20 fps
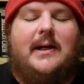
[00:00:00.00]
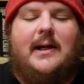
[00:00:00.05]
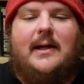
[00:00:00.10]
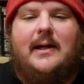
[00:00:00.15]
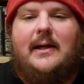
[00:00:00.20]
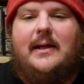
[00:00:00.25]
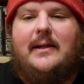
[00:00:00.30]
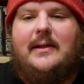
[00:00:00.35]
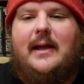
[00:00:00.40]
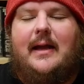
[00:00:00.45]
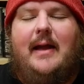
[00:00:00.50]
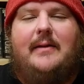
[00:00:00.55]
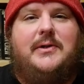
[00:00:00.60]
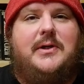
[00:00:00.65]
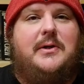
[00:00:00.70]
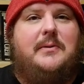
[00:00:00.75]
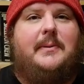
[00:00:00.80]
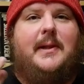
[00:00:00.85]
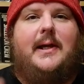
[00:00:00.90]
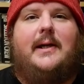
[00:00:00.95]
Uh,
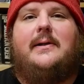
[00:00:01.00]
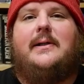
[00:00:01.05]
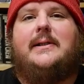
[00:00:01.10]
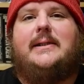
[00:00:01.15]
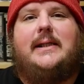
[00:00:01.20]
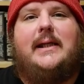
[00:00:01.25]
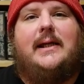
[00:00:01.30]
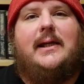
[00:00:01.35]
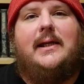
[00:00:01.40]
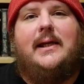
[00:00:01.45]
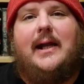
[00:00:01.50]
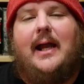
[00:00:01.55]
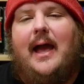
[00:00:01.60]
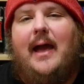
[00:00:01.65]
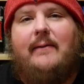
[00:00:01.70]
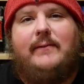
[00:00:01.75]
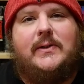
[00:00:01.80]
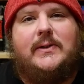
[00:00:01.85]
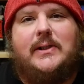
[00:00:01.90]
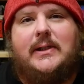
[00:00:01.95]
do you plan on seeing it?
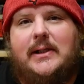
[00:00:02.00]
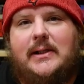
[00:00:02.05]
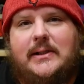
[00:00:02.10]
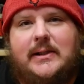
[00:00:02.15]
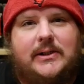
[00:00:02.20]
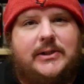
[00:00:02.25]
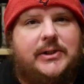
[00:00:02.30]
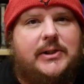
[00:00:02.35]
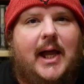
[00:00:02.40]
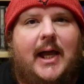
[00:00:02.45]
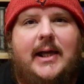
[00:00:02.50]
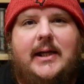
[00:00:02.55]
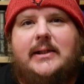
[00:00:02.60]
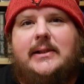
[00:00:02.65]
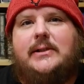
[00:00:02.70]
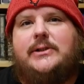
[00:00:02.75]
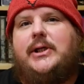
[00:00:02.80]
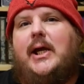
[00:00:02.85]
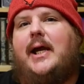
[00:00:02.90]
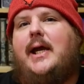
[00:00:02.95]
Have you seen it? Did you like
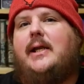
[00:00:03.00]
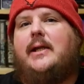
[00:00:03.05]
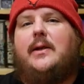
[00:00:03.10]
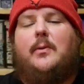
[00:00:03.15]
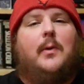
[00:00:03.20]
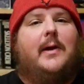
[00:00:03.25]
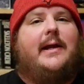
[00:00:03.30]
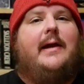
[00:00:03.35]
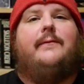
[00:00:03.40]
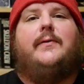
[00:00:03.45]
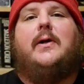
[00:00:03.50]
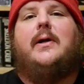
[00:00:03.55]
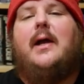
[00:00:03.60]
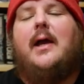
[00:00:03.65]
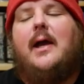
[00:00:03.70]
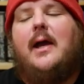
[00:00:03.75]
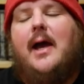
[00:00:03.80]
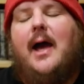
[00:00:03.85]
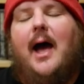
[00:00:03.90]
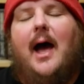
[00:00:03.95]
it? Did you hate it? Whatever.
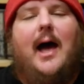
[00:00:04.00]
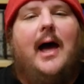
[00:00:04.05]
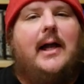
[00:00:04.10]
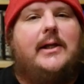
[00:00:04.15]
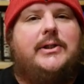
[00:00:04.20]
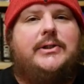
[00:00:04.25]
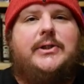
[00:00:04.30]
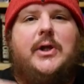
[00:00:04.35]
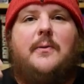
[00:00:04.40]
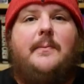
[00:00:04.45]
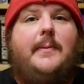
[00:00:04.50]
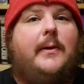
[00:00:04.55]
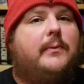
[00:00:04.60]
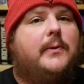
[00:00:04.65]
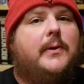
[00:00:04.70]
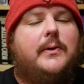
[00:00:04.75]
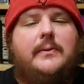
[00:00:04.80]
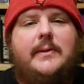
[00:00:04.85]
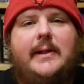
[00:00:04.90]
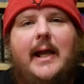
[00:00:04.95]
Uh, just don't be
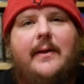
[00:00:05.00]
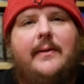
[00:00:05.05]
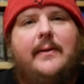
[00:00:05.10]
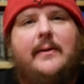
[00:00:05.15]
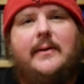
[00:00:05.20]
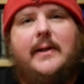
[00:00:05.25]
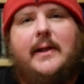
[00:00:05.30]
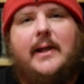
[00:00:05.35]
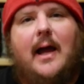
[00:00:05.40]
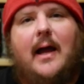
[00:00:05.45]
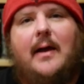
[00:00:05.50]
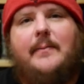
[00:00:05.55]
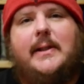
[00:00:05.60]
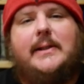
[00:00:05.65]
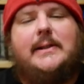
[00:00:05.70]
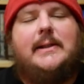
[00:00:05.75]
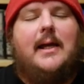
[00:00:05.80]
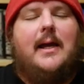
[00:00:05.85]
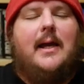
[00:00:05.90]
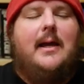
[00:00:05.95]
rude down there in the
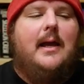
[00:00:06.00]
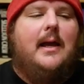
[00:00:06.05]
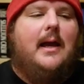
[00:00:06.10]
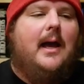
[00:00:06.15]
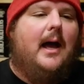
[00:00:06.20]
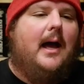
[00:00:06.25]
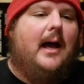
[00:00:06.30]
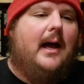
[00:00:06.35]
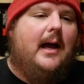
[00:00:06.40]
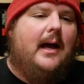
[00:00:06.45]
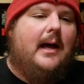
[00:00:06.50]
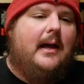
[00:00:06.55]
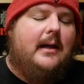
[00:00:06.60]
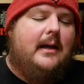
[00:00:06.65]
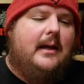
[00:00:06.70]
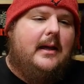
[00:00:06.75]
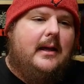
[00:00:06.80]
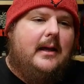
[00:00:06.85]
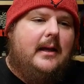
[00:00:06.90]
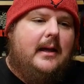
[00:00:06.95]
comments. Uh,
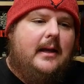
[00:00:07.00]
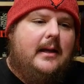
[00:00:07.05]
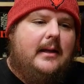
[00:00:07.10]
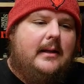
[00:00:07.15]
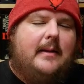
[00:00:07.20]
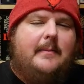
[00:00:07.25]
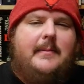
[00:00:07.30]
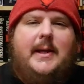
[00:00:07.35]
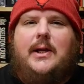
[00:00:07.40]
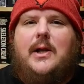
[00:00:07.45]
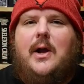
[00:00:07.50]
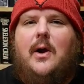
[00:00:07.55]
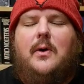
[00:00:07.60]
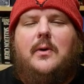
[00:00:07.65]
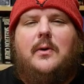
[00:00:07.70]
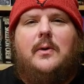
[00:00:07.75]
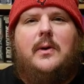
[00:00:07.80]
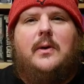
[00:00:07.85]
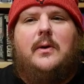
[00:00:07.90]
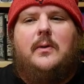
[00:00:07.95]
Let me
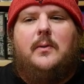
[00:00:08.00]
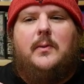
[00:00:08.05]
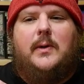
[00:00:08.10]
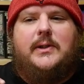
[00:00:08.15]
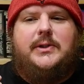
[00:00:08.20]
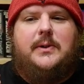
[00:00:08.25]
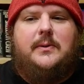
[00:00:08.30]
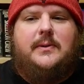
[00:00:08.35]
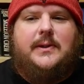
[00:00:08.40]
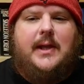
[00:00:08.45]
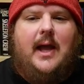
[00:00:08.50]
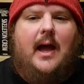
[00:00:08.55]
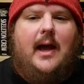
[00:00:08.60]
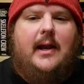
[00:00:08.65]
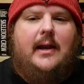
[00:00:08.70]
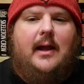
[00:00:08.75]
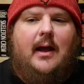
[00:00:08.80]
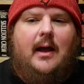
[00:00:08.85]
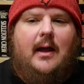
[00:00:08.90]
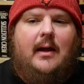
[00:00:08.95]
know what you
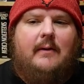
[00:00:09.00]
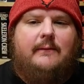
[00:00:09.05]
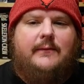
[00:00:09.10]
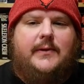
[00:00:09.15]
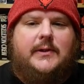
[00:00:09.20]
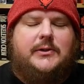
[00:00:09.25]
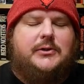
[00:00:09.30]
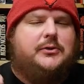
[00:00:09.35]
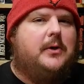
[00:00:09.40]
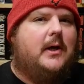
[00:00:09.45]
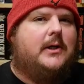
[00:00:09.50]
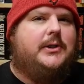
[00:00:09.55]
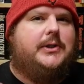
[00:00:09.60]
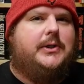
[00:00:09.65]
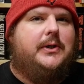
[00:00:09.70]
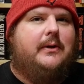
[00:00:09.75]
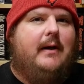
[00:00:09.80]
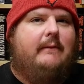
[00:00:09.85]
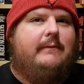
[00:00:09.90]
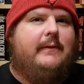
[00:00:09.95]
thought of the
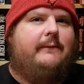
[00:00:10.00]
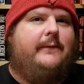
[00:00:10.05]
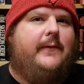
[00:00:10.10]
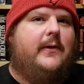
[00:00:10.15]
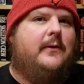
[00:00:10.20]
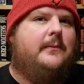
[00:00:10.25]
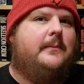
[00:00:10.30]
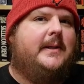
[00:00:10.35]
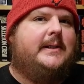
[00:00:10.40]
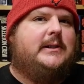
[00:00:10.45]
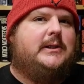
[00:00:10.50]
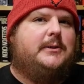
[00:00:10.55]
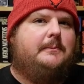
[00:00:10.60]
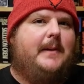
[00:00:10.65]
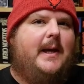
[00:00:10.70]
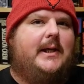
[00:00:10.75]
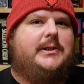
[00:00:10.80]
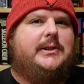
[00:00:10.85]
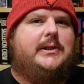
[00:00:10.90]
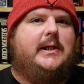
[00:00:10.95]
structure of the film,
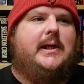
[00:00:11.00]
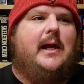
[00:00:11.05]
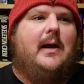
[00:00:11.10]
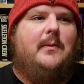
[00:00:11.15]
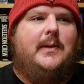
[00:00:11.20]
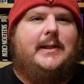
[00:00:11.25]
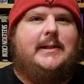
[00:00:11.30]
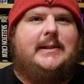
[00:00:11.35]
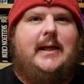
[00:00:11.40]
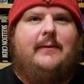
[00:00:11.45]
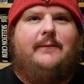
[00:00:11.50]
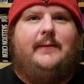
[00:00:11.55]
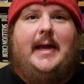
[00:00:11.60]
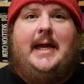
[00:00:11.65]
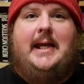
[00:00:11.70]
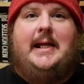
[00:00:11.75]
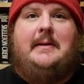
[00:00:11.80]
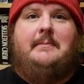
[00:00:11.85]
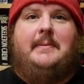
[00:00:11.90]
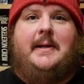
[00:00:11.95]
especially. I want to see if
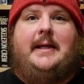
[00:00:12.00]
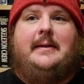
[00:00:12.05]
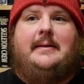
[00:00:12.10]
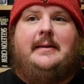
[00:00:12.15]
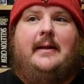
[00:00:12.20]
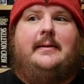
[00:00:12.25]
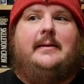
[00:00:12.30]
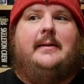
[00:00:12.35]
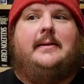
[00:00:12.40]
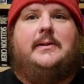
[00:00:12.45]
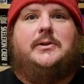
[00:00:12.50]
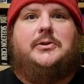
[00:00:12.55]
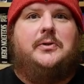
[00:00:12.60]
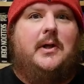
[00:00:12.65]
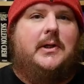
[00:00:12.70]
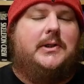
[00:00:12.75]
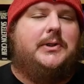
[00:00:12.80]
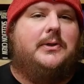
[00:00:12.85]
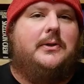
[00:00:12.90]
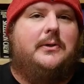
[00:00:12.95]
anybody thought that the
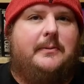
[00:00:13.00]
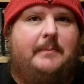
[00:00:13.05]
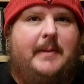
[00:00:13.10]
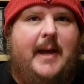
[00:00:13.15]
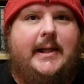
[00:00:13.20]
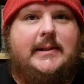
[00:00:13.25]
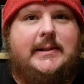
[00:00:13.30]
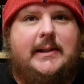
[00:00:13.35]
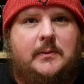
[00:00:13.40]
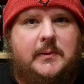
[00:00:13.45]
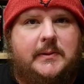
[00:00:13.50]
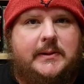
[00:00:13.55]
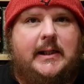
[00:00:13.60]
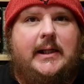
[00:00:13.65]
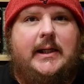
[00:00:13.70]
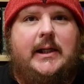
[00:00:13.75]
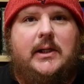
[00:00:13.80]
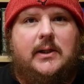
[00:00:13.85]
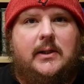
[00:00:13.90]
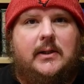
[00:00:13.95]
structure of the pacing was
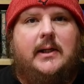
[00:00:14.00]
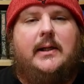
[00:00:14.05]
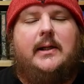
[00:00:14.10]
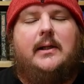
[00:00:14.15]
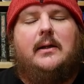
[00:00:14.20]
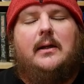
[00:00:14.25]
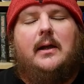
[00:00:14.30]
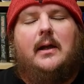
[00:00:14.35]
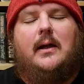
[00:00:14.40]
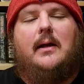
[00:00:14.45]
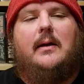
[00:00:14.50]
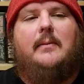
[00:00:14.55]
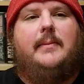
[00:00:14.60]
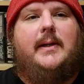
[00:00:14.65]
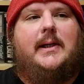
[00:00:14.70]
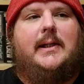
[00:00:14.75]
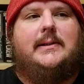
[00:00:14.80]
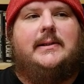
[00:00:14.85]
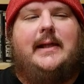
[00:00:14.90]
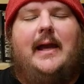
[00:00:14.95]
any good, um,
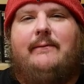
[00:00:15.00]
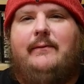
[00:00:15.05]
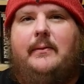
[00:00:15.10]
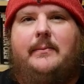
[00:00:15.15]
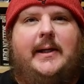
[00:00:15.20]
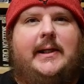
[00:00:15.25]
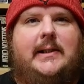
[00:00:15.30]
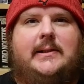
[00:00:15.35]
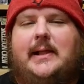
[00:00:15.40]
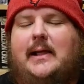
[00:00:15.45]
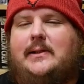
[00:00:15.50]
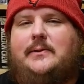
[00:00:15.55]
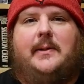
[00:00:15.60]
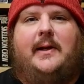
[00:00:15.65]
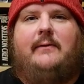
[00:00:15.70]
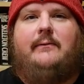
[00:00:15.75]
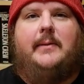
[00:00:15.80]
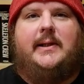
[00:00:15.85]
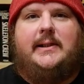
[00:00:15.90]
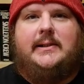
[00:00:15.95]
because everybody, that's
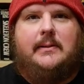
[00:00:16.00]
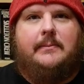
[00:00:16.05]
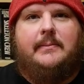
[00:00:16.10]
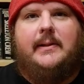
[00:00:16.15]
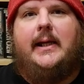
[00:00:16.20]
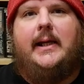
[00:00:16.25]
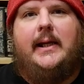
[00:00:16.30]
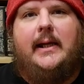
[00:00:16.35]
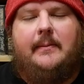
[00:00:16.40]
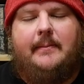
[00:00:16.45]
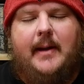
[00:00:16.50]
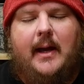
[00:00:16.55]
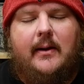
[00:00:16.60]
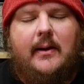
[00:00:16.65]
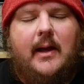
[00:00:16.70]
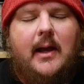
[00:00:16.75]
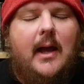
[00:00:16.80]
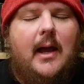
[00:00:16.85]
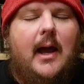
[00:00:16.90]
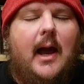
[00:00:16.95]
what everybody's complaining
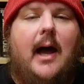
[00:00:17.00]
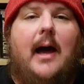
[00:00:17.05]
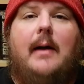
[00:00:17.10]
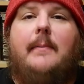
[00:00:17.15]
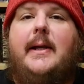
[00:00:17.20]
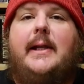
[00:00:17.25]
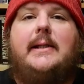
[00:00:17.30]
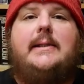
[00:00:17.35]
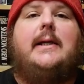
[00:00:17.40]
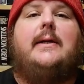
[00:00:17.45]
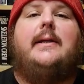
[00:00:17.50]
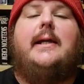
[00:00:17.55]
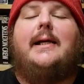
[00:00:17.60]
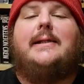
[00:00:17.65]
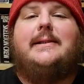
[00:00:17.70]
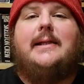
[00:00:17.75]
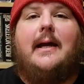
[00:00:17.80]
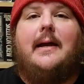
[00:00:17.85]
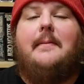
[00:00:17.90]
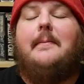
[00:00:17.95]
about. Uh, but until
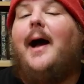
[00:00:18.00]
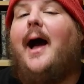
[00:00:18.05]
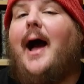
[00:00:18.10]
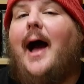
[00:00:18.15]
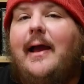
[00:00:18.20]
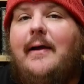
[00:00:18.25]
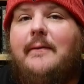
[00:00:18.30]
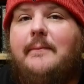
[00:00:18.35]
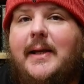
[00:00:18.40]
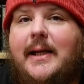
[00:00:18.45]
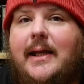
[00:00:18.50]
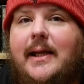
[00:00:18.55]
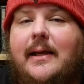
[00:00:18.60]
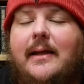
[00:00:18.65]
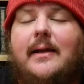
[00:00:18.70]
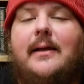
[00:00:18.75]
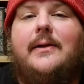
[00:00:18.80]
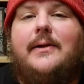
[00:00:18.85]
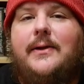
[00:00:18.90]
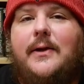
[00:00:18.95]
next time, I have been
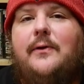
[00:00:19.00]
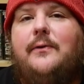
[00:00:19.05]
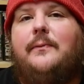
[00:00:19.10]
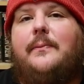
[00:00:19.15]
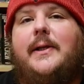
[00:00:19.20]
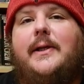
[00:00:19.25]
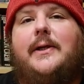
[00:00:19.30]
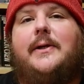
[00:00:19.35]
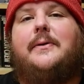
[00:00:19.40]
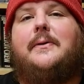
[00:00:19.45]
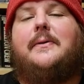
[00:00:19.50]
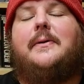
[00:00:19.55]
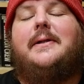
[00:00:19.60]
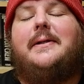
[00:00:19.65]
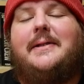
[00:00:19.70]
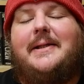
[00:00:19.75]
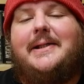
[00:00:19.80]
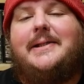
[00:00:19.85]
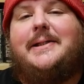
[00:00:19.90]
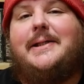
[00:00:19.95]
E, you have been you,
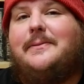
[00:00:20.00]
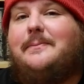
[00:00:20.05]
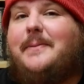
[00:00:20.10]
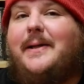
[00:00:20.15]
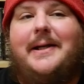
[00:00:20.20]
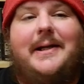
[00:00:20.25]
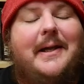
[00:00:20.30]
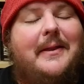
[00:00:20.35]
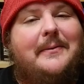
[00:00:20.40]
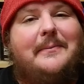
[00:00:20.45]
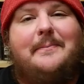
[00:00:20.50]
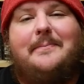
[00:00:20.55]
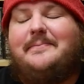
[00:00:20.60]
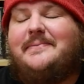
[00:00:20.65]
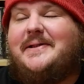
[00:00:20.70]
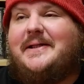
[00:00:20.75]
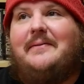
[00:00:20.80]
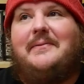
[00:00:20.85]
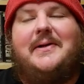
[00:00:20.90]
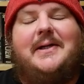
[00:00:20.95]
this has been another
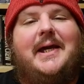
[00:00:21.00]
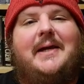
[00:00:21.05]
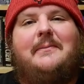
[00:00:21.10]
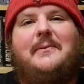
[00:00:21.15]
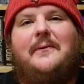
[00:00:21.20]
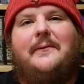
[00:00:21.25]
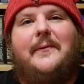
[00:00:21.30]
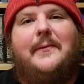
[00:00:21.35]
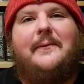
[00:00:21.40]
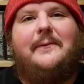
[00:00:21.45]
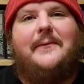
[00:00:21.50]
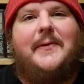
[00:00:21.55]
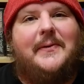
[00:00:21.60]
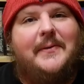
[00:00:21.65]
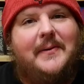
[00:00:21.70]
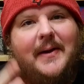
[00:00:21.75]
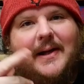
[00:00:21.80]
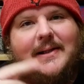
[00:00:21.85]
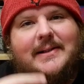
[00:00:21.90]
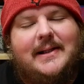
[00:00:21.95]
Stephen King movie
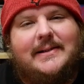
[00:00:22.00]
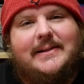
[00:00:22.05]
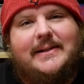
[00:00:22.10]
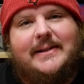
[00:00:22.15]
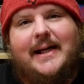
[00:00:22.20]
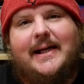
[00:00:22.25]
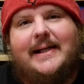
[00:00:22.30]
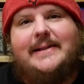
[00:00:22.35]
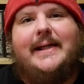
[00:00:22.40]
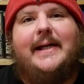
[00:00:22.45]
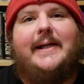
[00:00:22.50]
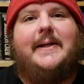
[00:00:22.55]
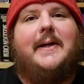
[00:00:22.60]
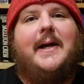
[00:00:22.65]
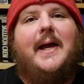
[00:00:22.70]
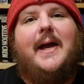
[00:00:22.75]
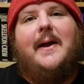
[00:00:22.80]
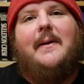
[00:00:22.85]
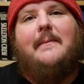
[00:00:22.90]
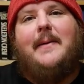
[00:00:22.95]
review. I'll talk to you guys later.
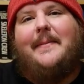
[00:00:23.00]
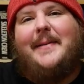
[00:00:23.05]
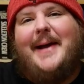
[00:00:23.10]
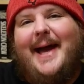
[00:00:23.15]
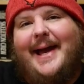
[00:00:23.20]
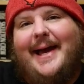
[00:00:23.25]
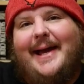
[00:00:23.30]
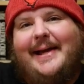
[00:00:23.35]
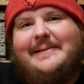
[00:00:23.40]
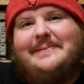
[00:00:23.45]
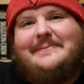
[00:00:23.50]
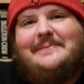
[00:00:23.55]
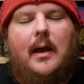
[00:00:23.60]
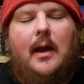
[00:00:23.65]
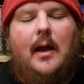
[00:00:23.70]
Bye-bye!